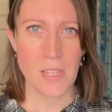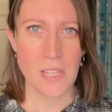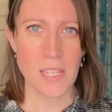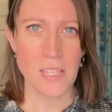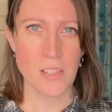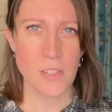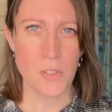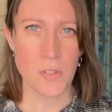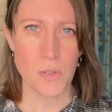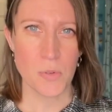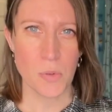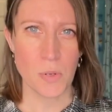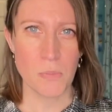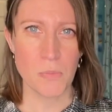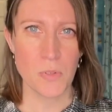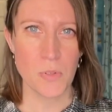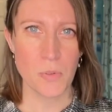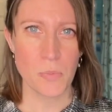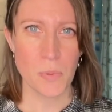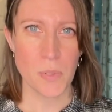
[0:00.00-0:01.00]
like the
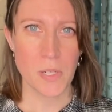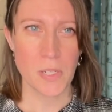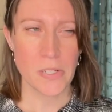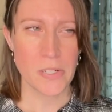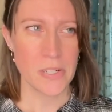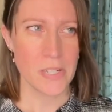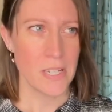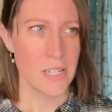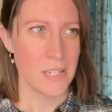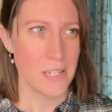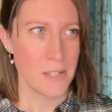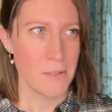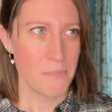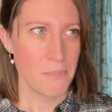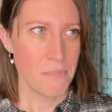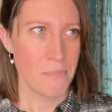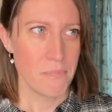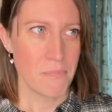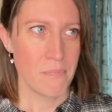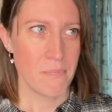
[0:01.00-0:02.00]
stormtrooper
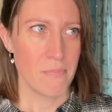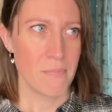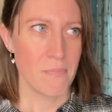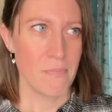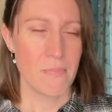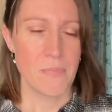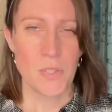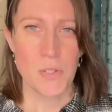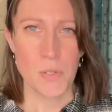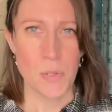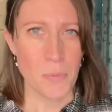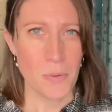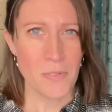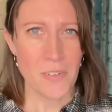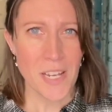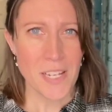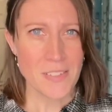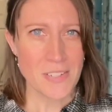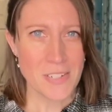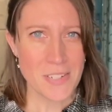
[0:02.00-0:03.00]

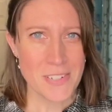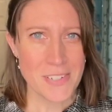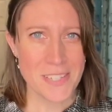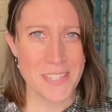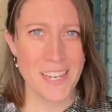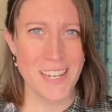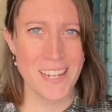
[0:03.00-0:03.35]
supervisors.